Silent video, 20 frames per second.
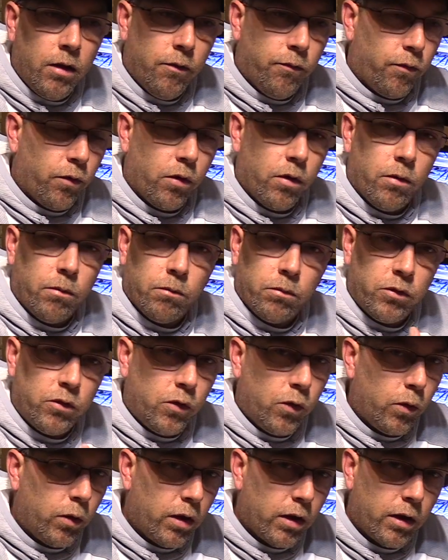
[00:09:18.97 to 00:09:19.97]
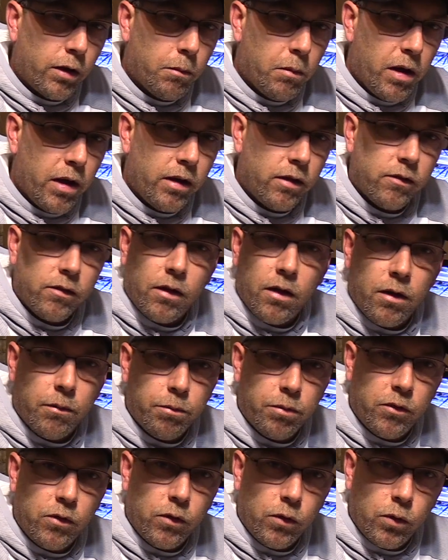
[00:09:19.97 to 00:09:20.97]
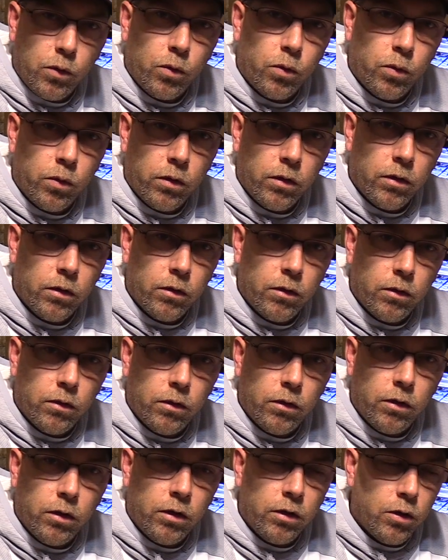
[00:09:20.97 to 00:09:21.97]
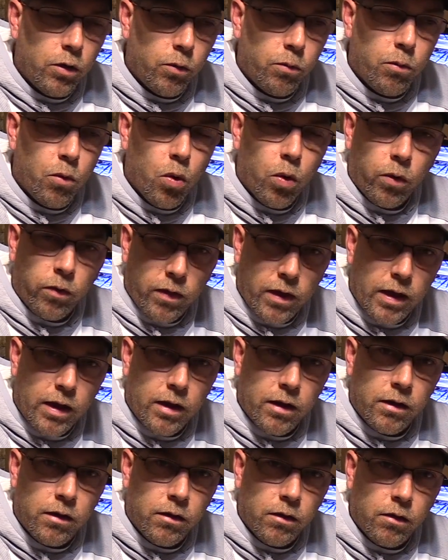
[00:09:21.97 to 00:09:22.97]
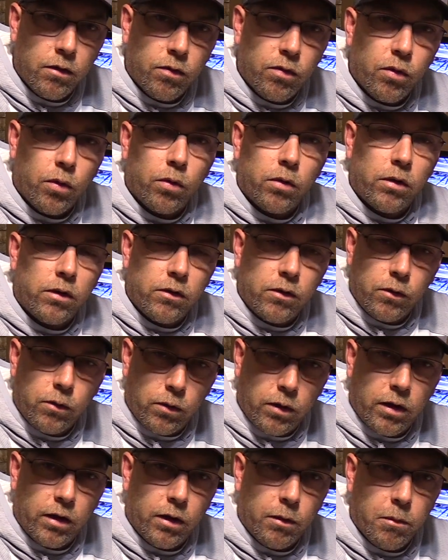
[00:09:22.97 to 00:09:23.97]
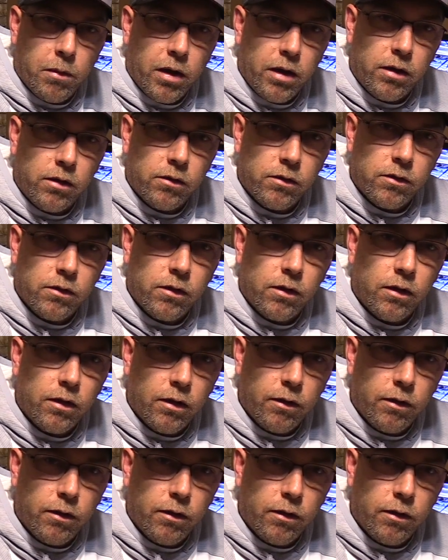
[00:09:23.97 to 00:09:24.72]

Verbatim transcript: from 2 gigabytes up to and no more than 32 gigabytes.